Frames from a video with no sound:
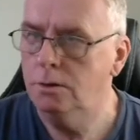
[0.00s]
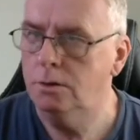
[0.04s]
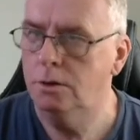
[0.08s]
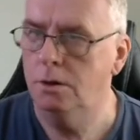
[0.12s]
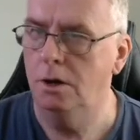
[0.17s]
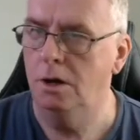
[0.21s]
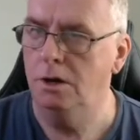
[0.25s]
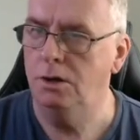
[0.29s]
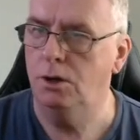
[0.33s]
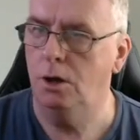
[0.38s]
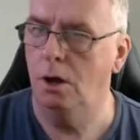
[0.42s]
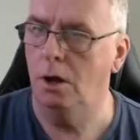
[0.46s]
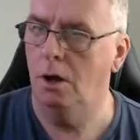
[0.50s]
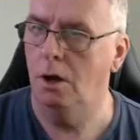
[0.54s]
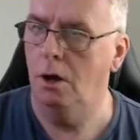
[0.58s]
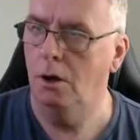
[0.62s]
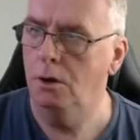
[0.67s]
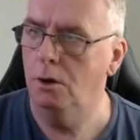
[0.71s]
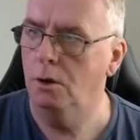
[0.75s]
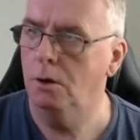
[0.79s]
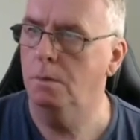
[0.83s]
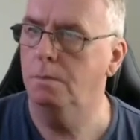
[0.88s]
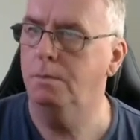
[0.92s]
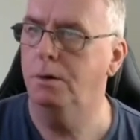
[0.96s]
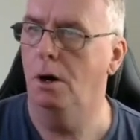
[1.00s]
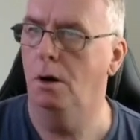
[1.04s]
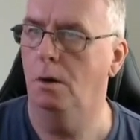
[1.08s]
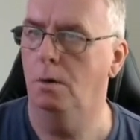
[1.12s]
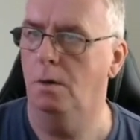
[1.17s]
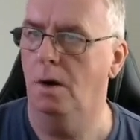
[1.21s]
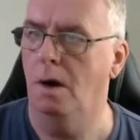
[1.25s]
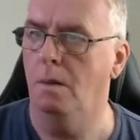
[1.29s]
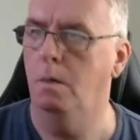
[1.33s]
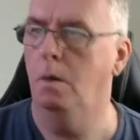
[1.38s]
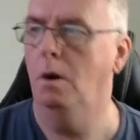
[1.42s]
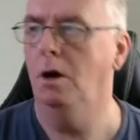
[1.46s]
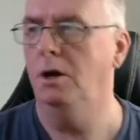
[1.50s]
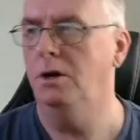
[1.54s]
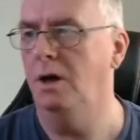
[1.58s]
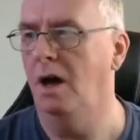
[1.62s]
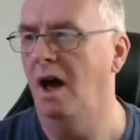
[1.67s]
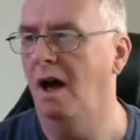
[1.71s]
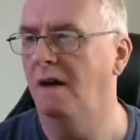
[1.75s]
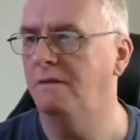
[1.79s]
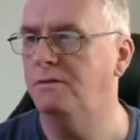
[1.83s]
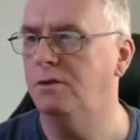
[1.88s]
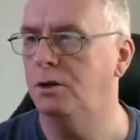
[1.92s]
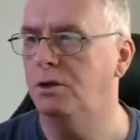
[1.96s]
There is another program where you
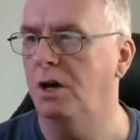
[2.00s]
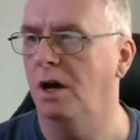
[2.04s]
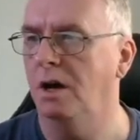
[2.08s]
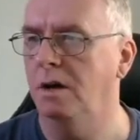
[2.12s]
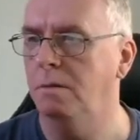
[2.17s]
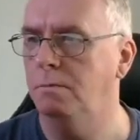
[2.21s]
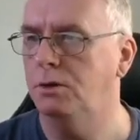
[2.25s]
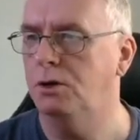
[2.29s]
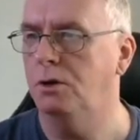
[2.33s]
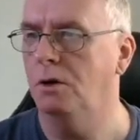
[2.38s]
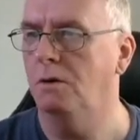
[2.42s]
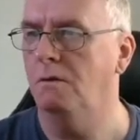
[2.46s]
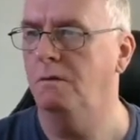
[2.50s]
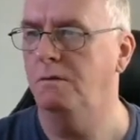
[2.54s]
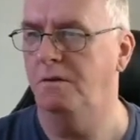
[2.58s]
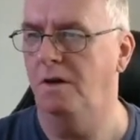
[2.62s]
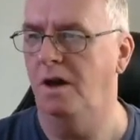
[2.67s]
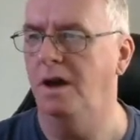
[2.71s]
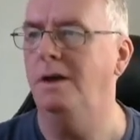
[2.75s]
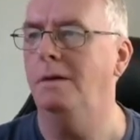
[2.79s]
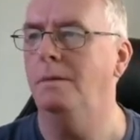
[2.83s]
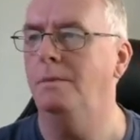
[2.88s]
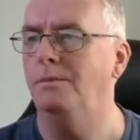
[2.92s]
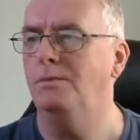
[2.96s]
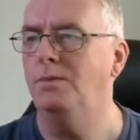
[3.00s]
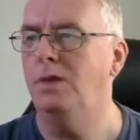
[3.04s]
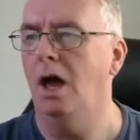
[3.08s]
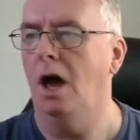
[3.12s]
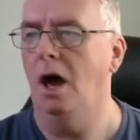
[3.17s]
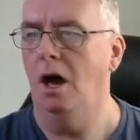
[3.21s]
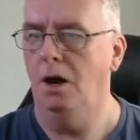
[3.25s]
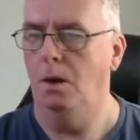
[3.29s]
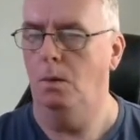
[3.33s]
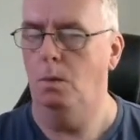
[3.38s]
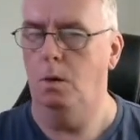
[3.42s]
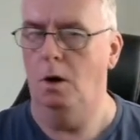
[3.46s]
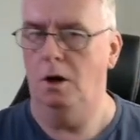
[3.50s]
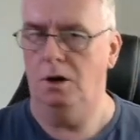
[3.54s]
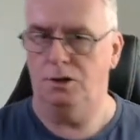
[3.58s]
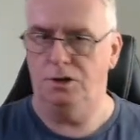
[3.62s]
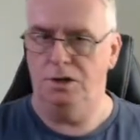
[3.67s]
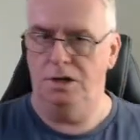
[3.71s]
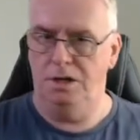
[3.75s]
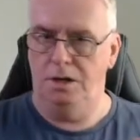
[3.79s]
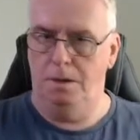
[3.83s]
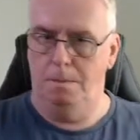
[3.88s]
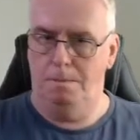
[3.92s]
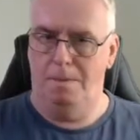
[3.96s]
have to type stuff in, and it
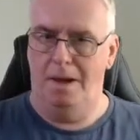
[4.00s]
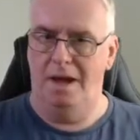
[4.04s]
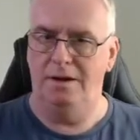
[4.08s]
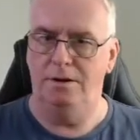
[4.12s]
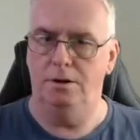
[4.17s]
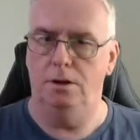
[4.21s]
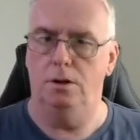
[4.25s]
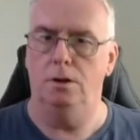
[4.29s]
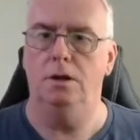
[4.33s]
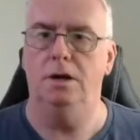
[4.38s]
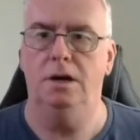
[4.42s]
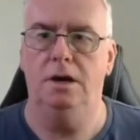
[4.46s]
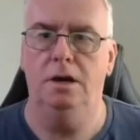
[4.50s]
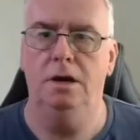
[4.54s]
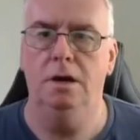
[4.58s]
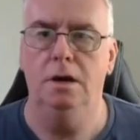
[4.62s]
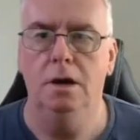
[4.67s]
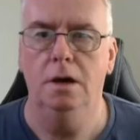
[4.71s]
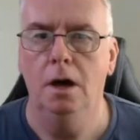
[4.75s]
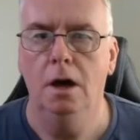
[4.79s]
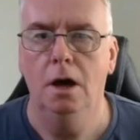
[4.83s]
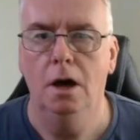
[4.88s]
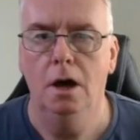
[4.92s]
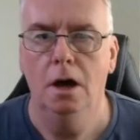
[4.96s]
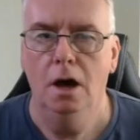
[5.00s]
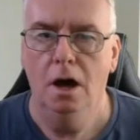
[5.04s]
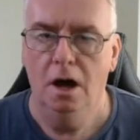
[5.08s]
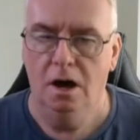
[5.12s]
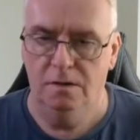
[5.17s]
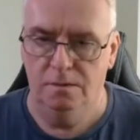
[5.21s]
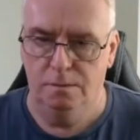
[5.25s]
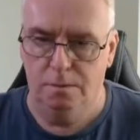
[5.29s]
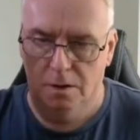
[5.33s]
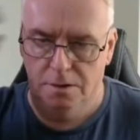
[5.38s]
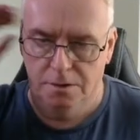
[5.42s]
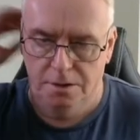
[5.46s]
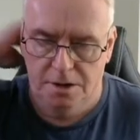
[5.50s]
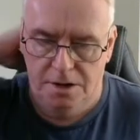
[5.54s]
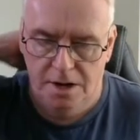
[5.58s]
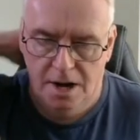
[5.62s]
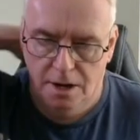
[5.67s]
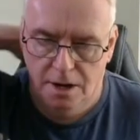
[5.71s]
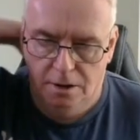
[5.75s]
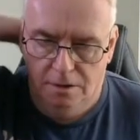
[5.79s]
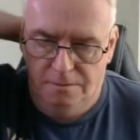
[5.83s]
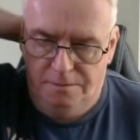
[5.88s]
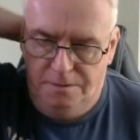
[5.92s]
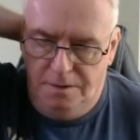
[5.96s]
works independently of what the
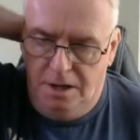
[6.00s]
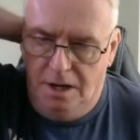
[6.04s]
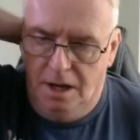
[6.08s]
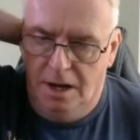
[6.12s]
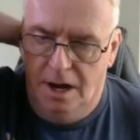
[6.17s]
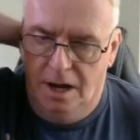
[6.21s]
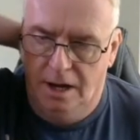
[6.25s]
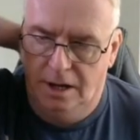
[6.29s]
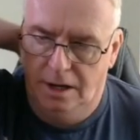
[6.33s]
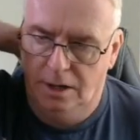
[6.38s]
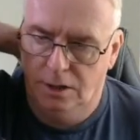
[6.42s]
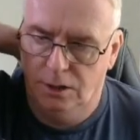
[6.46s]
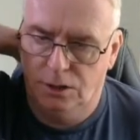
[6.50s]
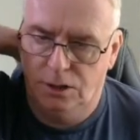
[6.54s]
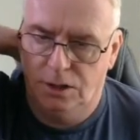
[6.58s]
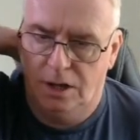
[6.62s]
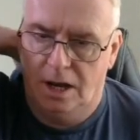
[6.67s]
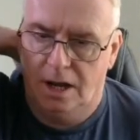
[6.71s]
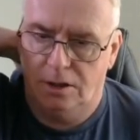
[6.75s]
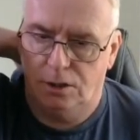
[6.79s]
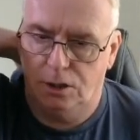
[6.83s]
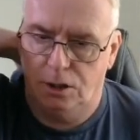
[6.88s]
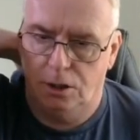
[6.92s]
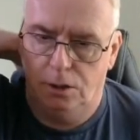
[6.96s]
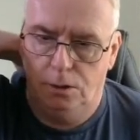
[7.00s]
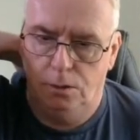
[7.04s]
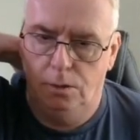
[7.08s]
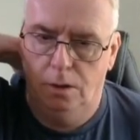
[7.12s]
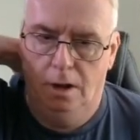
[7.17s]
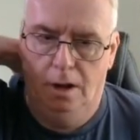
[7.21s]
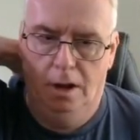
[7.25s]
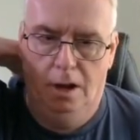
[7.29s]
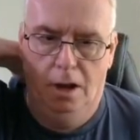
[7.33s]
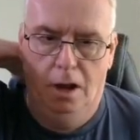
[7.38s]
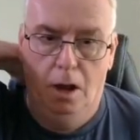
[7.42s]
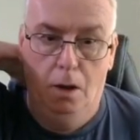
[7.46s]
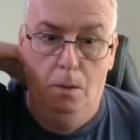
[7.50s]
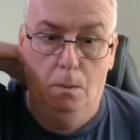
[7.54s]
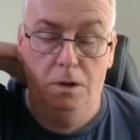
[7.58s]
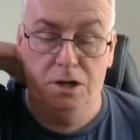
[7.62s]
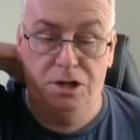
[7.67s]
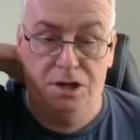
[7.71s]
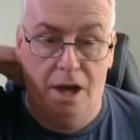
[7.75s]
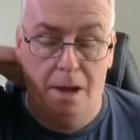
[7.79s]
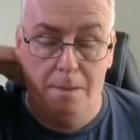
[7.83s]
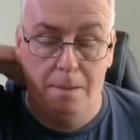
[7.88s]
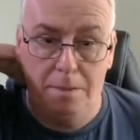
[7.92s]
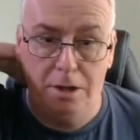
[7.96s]
NanoVNA is set to,
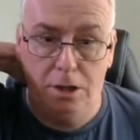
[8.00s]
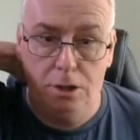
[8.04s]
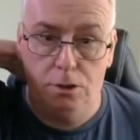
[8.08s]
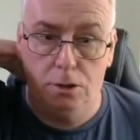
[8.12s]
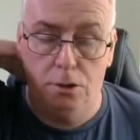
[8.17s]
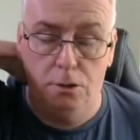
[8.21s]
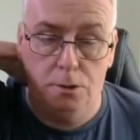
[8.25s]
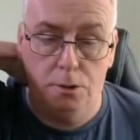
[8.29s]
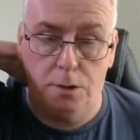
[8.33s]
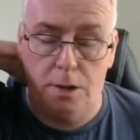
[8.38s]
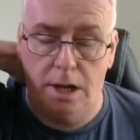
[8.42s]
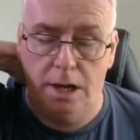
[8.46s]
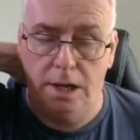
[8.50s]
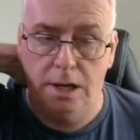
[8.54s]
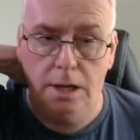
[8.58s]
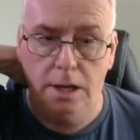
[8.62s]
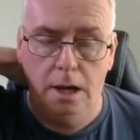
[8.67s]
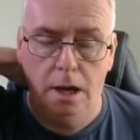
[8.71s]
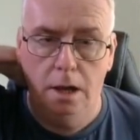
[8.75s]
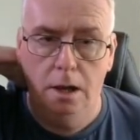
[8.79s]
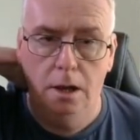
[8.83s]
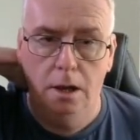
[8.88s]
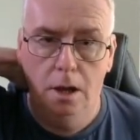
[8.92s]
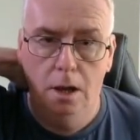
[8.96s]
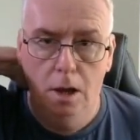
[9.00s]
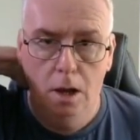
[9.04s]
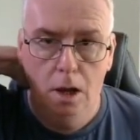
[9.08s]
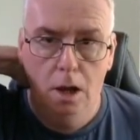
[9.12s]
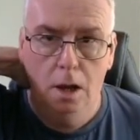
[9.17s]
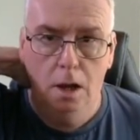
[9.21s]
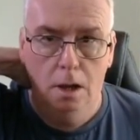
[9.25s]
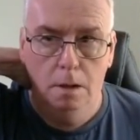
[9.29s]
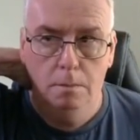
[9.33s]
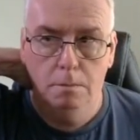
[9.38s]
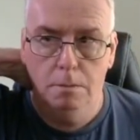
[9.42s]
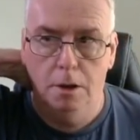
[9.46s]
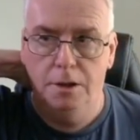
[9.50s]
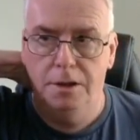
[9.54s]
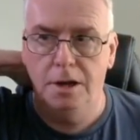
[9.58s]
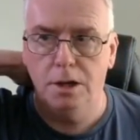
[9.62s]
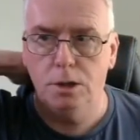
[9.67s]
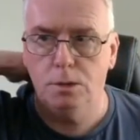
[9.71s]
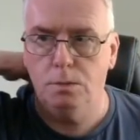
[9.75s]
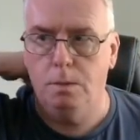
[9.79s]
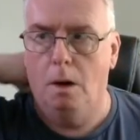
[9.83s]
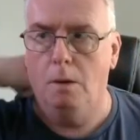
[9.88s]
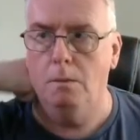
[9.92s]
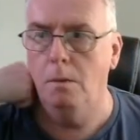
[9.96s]
which can be a good thing, but
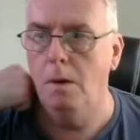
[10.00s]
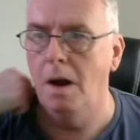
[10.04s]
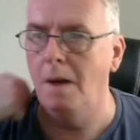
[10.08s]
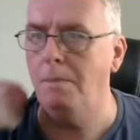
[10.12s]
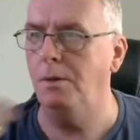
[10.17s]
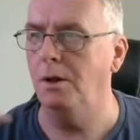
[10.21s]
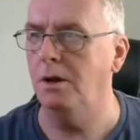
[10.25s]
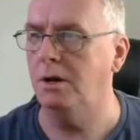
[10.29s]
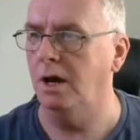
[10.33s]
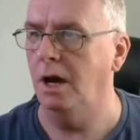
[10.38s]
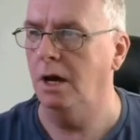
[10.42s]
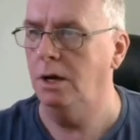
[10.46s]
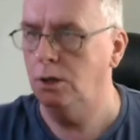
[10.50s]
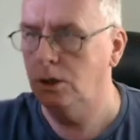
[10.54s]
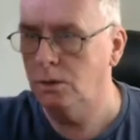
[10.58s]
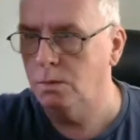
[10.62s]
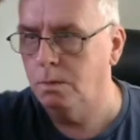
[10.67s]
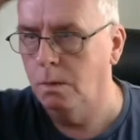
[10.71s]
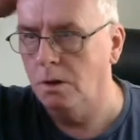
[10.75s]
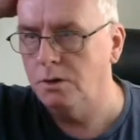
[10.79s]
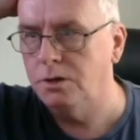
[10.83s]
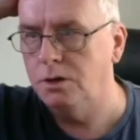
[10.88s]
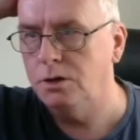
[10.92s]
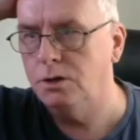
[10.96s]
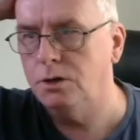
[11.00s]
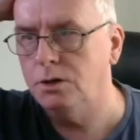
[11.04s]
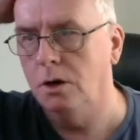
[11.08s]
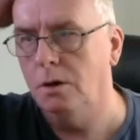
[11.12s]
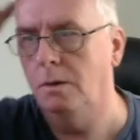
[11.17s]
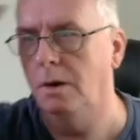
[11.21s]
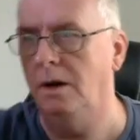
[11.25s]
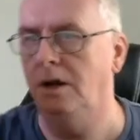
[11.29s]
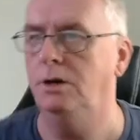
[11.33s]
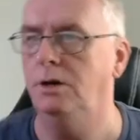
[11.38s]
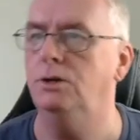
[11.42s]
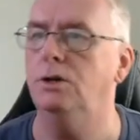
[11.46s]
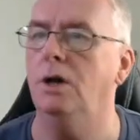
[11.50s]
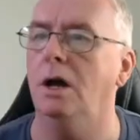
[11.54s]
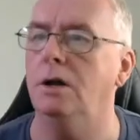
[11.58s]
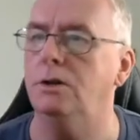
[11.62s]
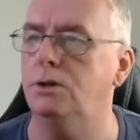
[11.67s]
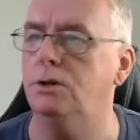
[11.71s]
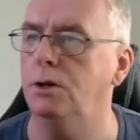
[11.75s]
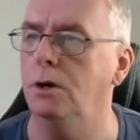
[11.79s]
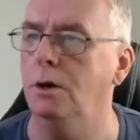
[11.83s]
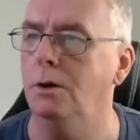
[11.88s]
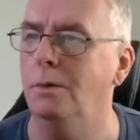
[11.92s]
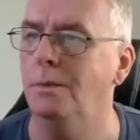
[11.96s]
this one replicates what it's already
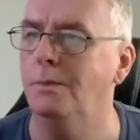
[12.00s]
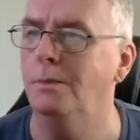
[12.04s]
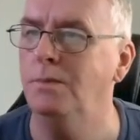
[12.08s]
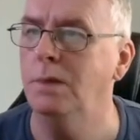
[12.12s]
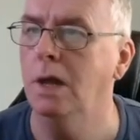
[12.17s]
set to.